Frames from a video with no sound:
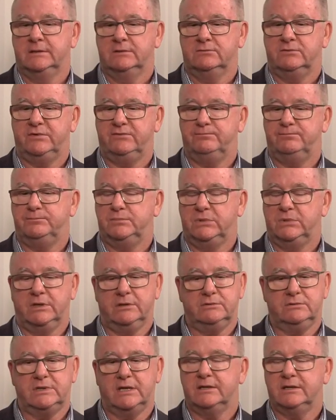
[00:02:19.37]
We've
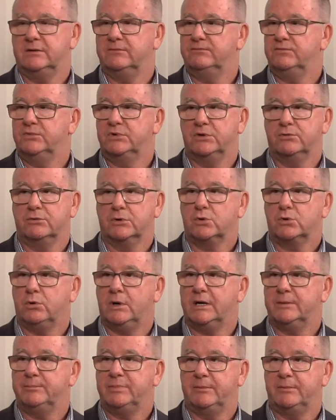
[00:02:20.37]
done the
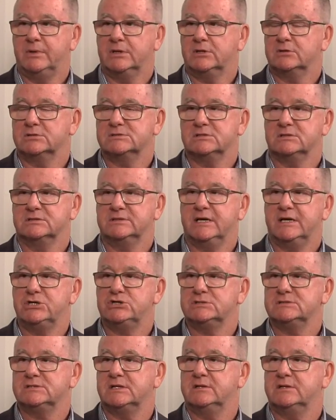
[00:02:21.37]
required public
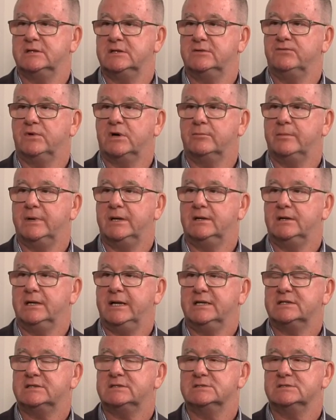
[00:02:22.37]
consultations under the Environmental
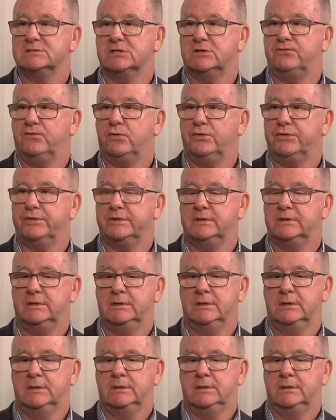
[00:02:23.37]
Act and so forth.
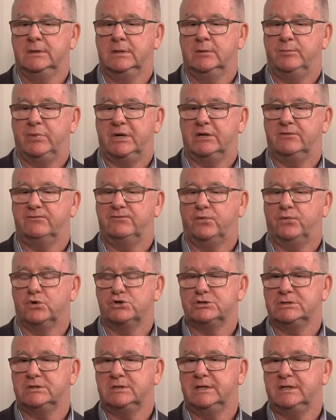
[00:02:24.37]
But
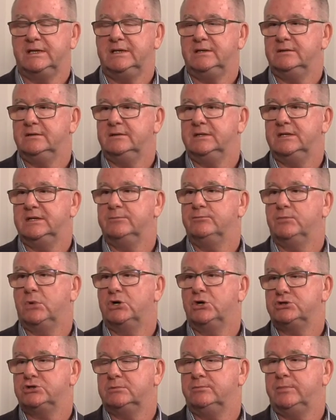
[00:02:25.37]
unfortunately, the
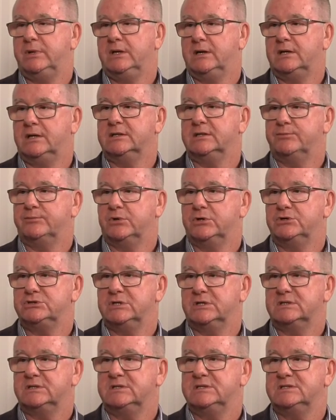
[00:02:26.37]
emotion behind the
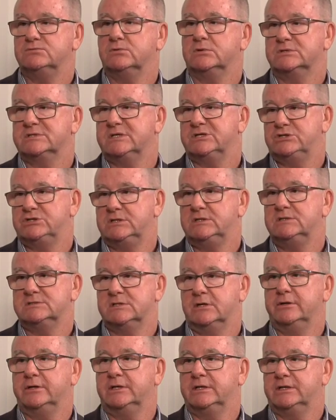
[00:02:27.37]
project is what's actually
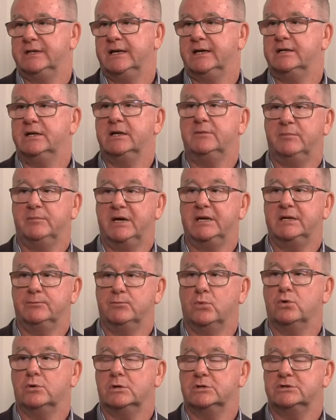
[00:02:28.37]
slowing it down and made it
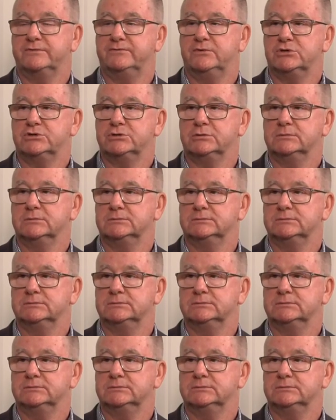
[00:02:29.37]
more controversial.